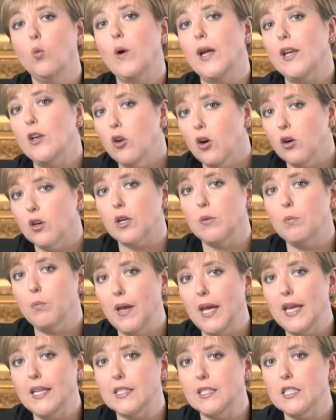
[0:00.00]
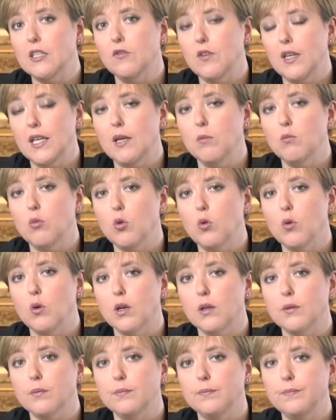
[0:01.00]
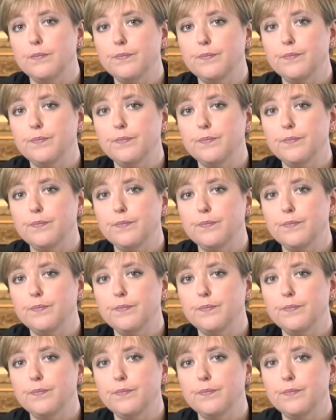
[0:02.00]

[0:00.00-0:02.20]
we're not competitive anymore.